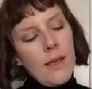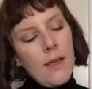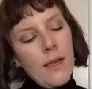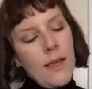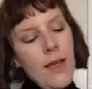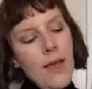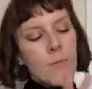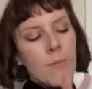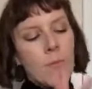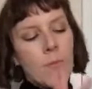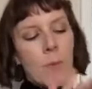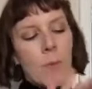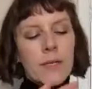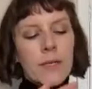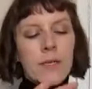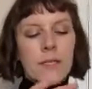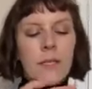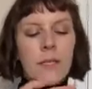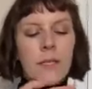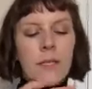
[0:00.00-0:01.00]
And then what we're
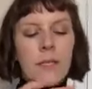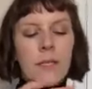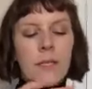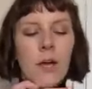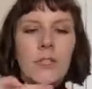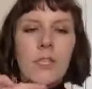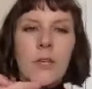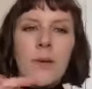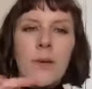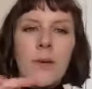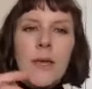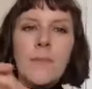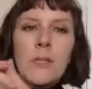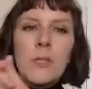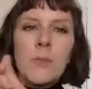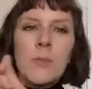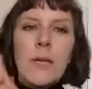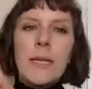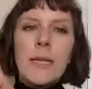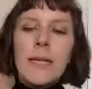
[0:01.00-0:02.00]
going to start to do in
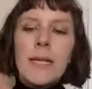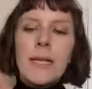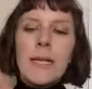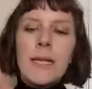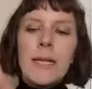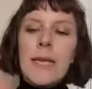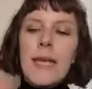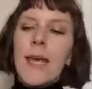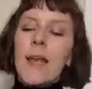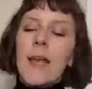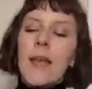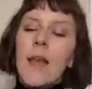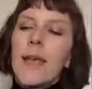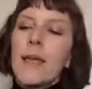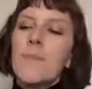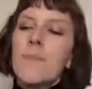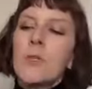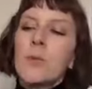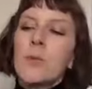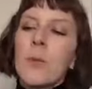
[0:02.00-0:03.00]
between here, like
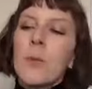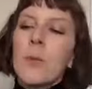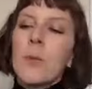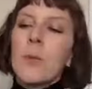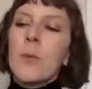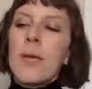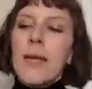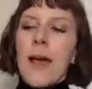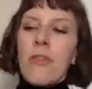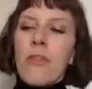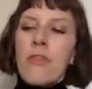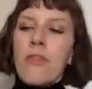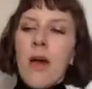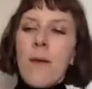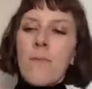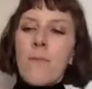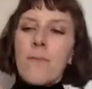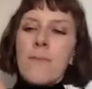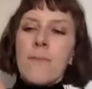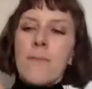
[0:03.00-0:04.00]
in between our
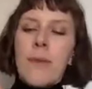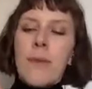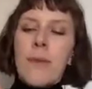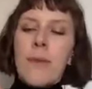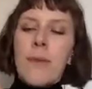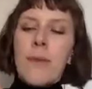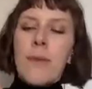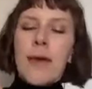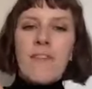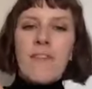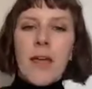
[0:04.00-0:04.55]
thumb and our